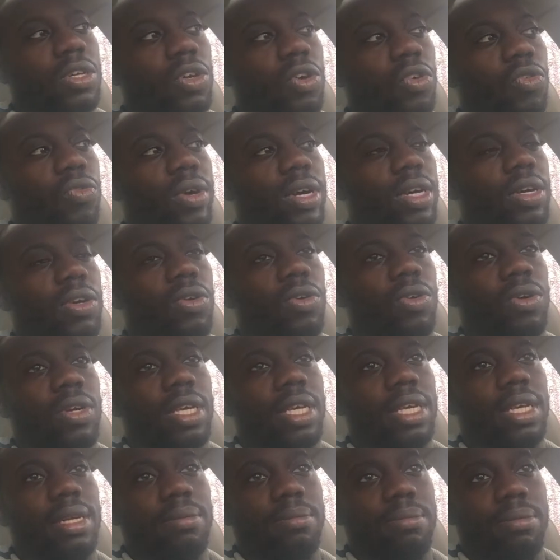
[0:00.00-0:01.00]
all right, or
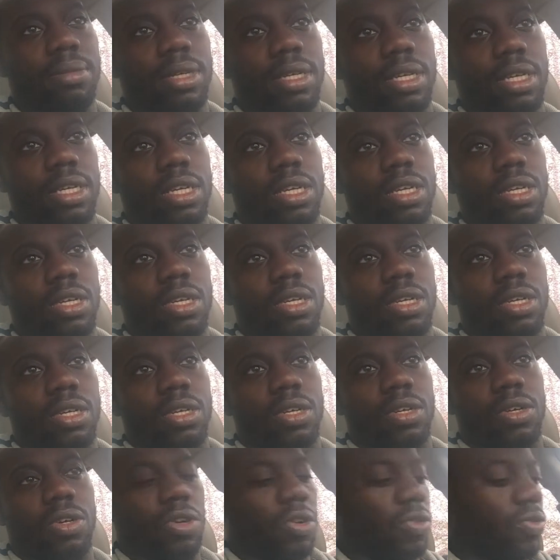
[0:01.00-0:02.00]
Edom,
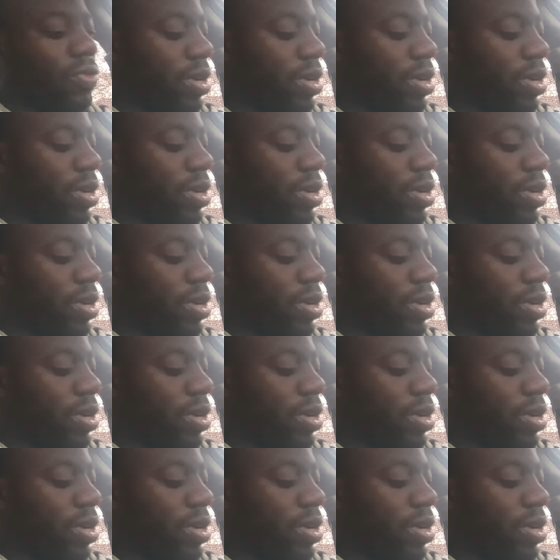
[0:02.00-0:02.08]
all